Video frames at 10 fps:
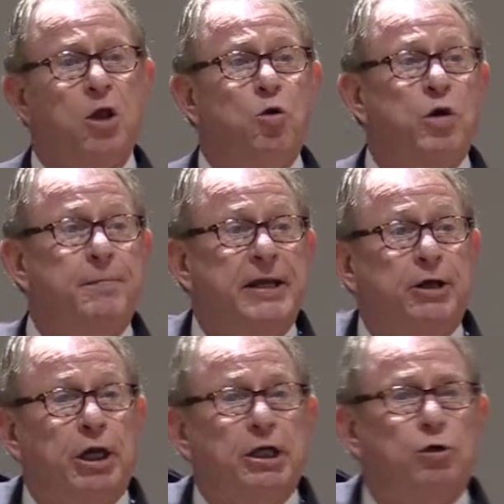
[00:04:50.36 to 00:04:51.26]
we
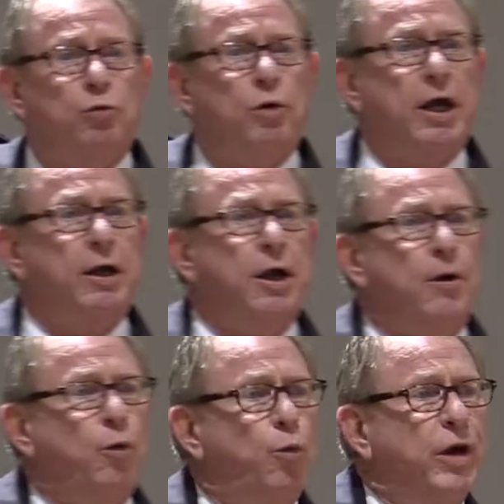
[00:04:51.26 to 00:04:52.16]
begin to
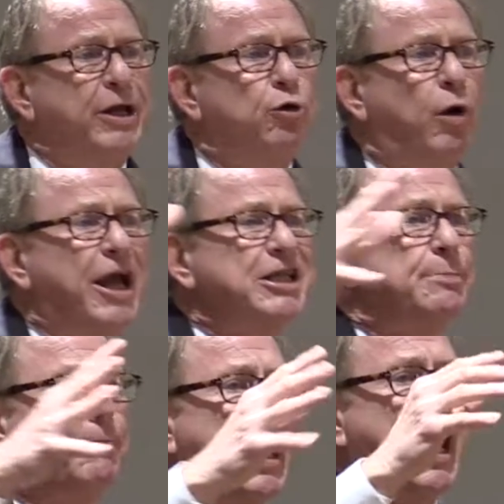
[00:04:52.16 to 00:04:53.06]
regress
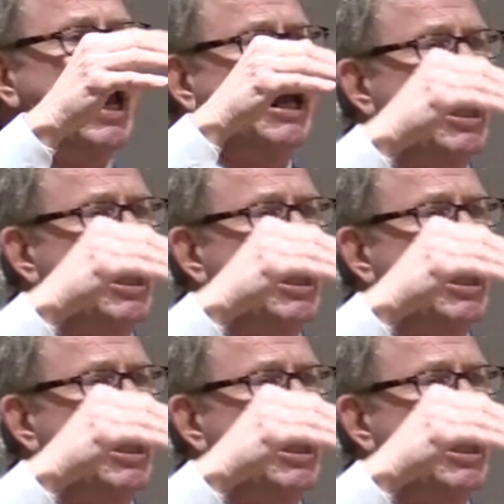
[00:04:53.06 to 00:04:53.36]
back,